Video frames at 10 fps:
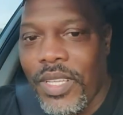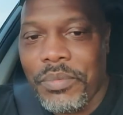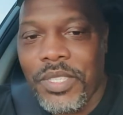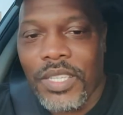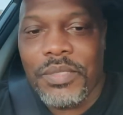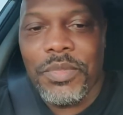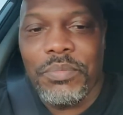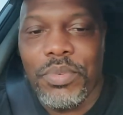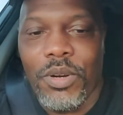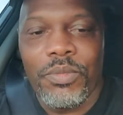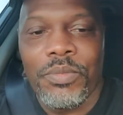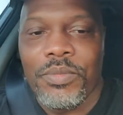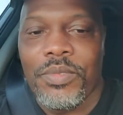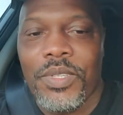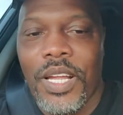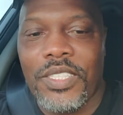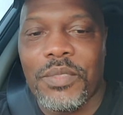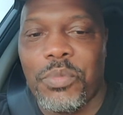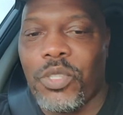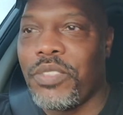texting me, bro. I
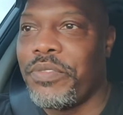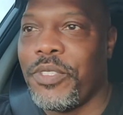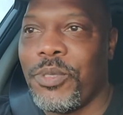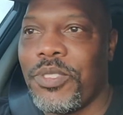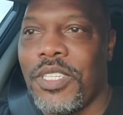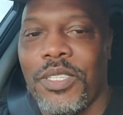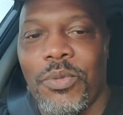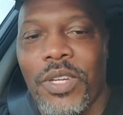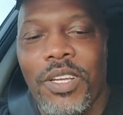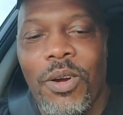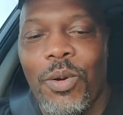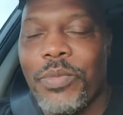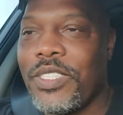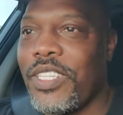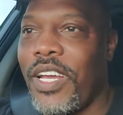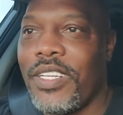just brought your food to you. We ain't homies yet.